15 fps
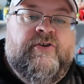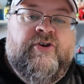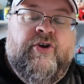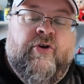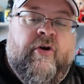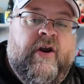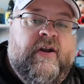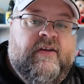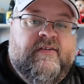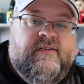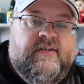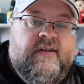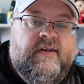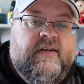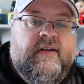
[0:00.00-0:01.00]
during
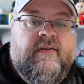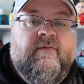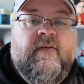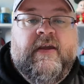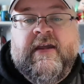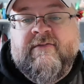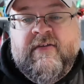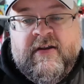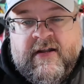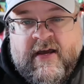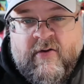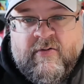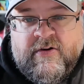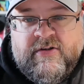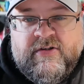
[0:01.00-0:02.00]
extended evening
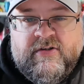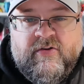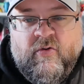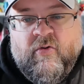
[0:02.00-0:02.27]
hours